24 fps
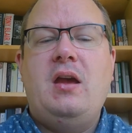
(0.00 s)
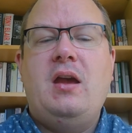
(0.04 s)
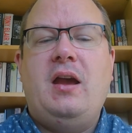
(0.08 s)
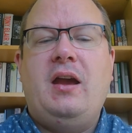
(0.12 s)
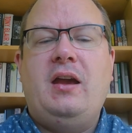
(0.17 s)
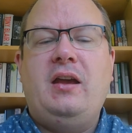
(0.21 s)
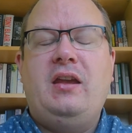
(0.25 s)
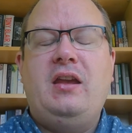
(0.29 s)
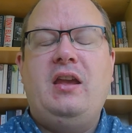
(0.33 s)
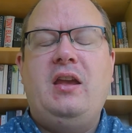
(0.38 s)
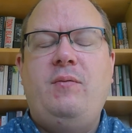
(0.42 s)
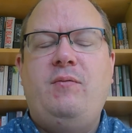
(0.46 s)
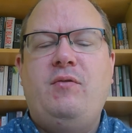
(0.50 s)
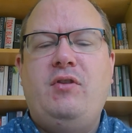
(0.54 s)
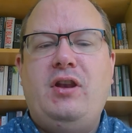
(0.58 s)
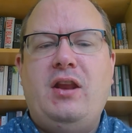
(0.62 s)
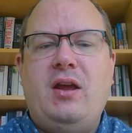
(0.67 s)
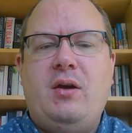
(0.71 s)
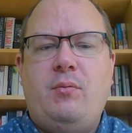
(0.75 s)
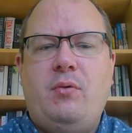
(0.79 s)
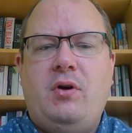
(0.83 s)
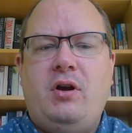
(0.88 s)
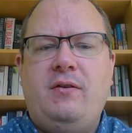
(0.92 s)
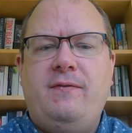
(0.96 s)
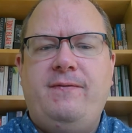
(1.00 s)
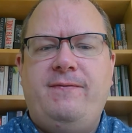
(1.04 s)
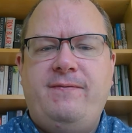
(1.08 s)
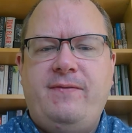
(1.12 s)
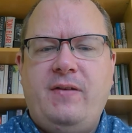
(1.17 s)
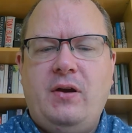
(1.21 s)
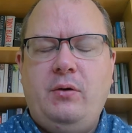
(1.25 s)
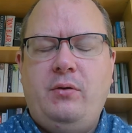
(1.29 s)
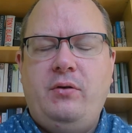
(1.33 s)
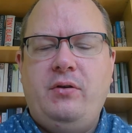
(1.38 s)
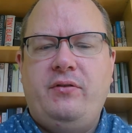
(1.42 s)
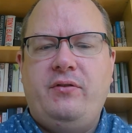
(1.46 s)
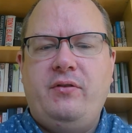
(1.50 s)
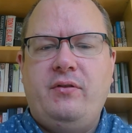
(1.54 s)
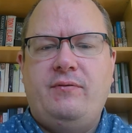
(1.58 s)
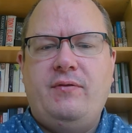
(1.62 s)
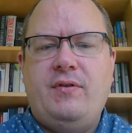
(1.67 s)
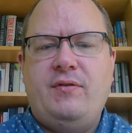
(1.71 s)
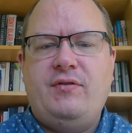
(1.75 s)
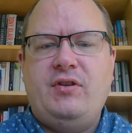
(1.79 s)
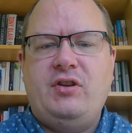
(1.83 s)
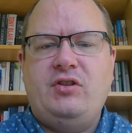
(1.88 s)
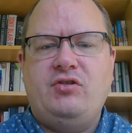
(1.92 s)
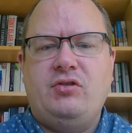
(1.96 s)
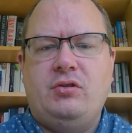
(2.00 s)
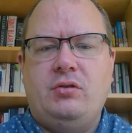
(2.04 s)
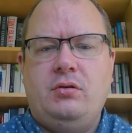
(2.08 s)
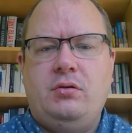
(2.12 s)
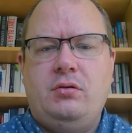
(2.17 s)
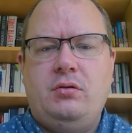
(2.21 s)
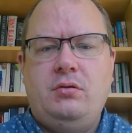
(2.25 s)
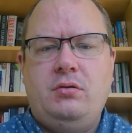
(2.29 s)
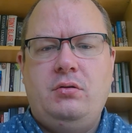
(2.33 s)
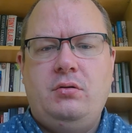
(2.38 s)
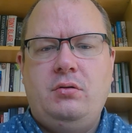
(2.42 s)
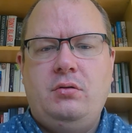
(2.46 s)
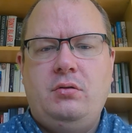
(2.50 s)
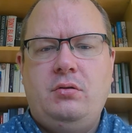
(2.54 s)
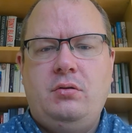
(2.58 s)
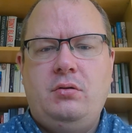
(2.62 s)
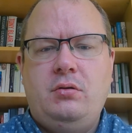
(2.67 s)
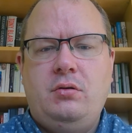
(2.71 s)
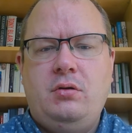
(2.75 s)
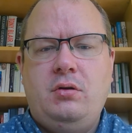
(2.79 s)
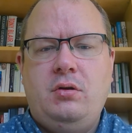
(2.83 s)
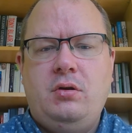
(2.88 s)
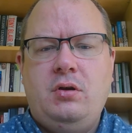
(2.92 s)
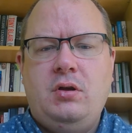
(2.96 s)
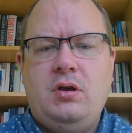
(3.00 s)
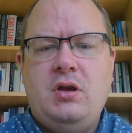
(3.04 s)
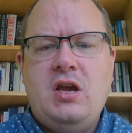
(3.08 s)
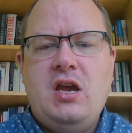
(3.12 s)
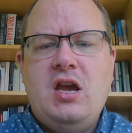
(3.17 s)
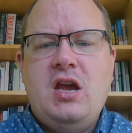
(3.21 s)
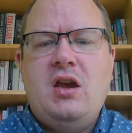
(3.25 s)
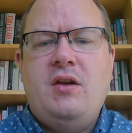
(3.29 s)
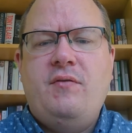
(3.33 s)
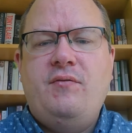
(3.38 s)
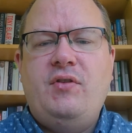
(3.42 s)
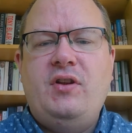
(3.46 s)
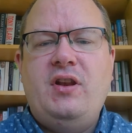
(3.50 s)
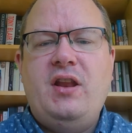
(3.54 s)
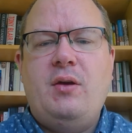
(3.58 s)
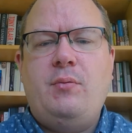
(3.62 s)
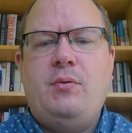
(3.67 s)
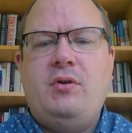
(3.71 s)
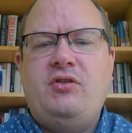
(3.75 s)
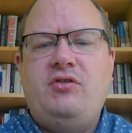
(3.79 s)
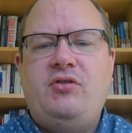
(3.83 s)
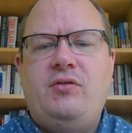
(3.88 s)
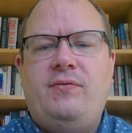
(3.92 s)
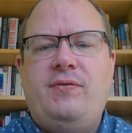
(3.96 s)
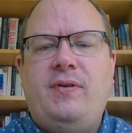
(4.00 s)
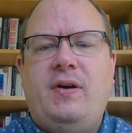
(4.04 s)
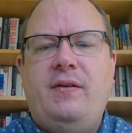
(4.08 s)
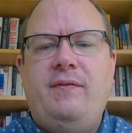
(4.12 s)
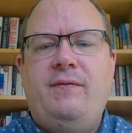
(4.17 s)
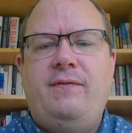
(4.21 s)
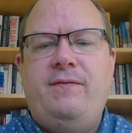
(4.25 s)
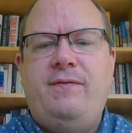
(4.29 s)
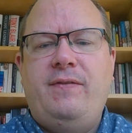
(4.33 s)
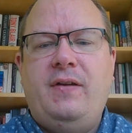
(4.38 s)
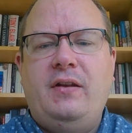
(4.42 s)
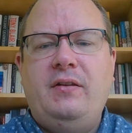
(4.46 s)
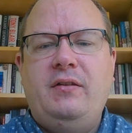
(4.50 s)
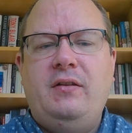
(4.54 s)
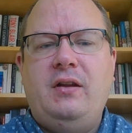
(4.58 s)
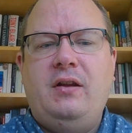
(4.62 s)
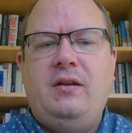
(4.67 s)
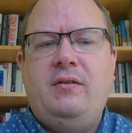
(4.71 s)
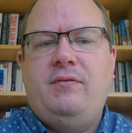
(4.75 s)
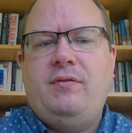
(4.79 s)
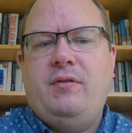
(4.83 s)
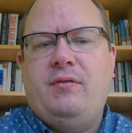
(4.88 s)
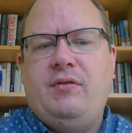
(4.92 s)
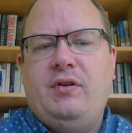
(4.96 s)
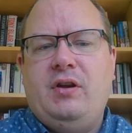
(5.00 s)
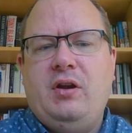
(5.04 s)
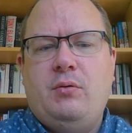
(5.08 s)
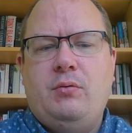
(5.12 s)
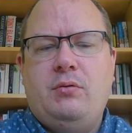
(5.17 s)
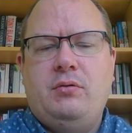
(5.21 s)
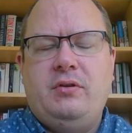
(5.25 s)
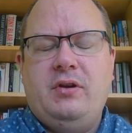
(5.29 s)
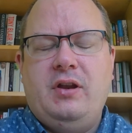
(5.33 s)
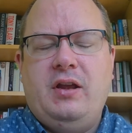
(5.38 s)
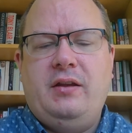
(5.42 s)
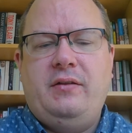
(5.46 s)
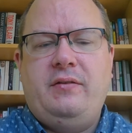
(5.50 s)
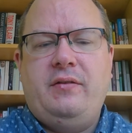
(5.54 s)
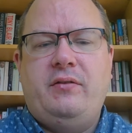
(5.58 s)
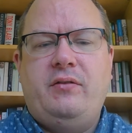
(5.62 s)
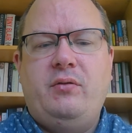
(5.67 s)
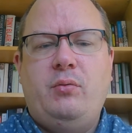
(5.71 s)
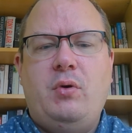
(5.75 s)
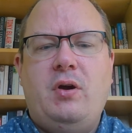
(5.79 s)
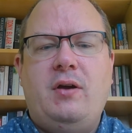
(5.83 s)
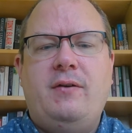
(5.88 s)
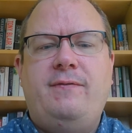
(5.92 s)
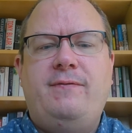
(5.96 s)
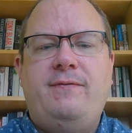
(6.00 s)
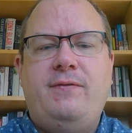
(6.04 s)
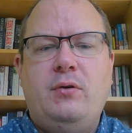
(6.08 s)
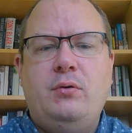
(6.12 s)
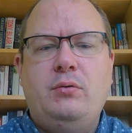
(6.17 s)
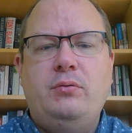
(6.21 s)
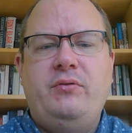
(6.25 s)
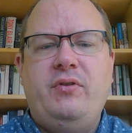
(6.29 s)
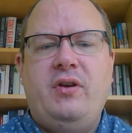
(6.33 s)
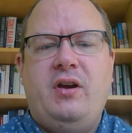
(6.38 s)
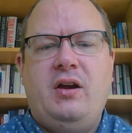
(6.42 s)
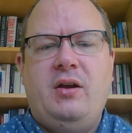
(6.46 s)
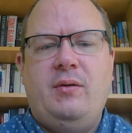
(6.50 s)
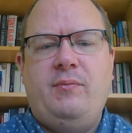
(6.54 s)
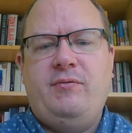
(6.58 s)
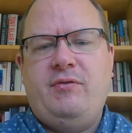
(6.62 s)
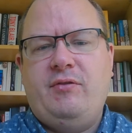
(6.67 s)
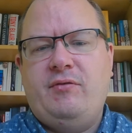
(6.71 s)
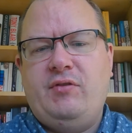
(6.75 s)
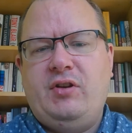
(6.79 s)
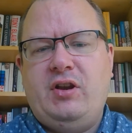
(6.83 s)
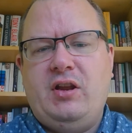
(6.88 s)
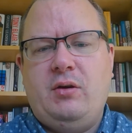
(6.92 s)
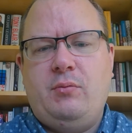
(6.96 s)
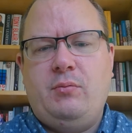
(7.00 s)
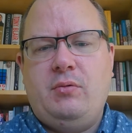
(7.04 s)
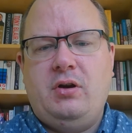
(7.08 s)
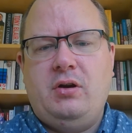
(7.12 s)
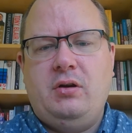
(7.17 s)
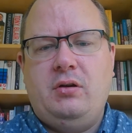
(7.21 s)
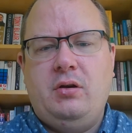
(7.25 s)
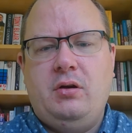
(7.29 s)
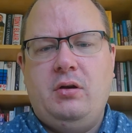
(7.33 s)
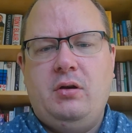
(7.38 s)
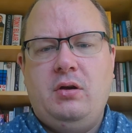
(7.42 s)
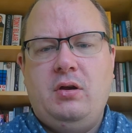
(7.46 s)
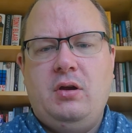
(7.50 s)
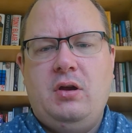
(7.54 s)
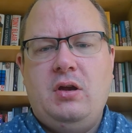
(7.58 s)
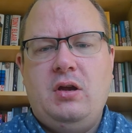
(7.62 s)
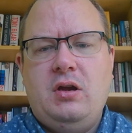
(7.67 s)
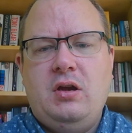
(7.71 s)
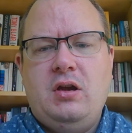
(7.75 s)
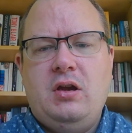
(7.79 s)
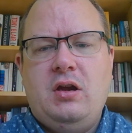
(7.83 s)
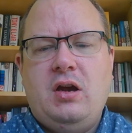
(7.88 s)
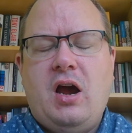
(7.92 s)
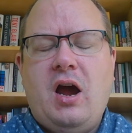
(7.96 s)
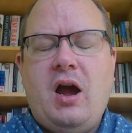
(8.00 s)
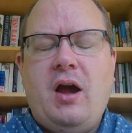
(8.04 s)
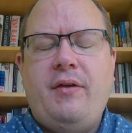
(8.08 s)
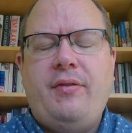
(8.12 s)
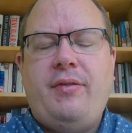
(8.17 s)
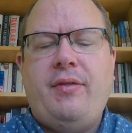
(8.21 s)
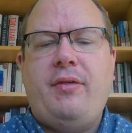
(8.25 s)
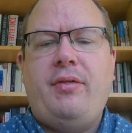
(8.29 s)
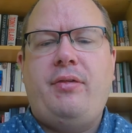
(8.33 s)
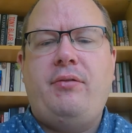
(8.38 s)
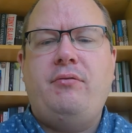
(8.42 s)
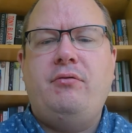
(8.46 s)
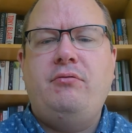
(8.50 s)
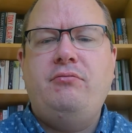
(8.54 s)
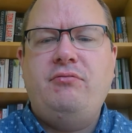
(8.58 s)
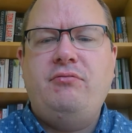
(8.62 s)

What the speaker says: and keep the network focused on the vision. The network should find funding for the coordinator to work full-time for the network, either through